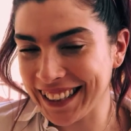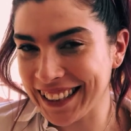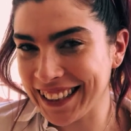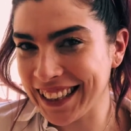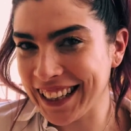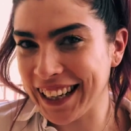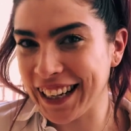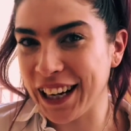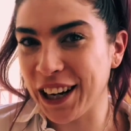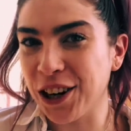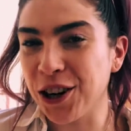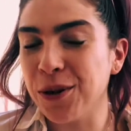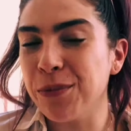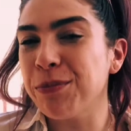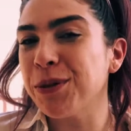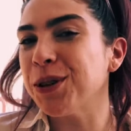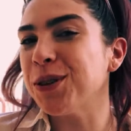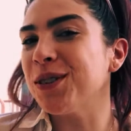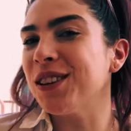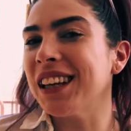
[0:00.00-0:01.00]
and I hope
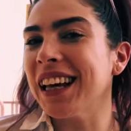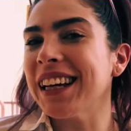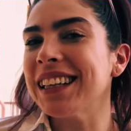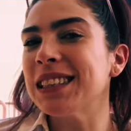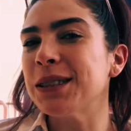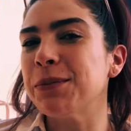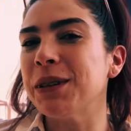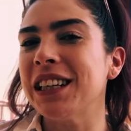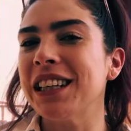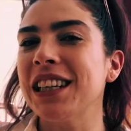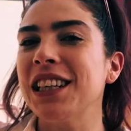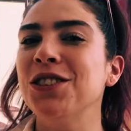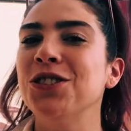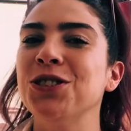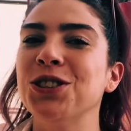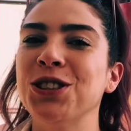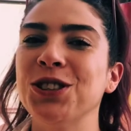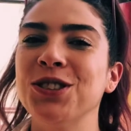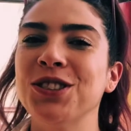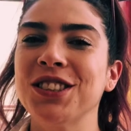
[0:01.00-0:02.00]
you liked being
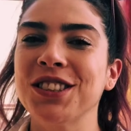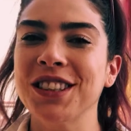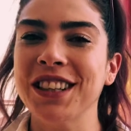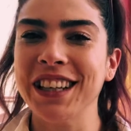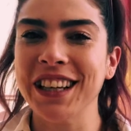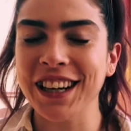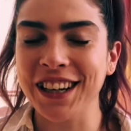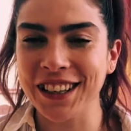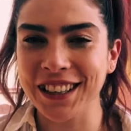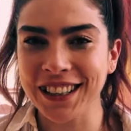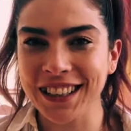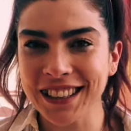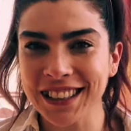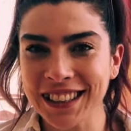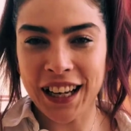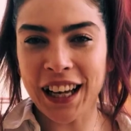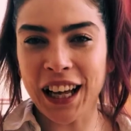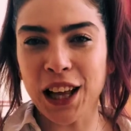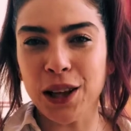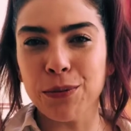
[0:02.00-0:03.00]
introduced to the artist
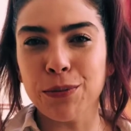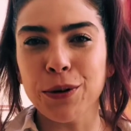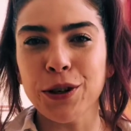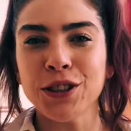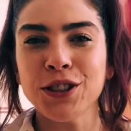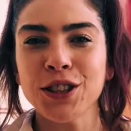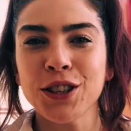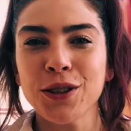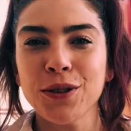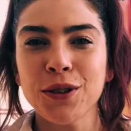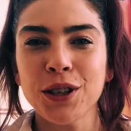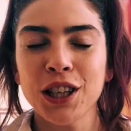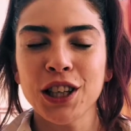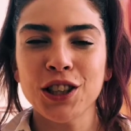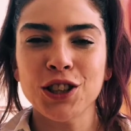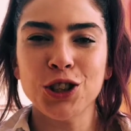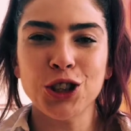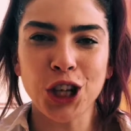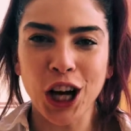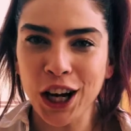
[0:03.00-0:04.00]
Alberto
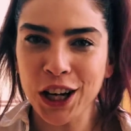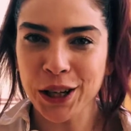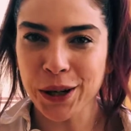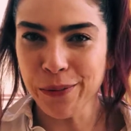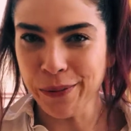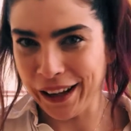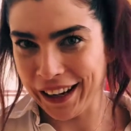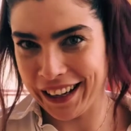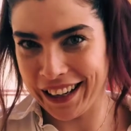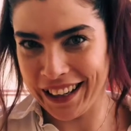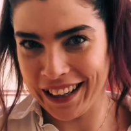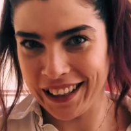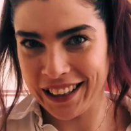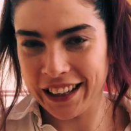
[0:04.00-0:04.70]
Giacometti.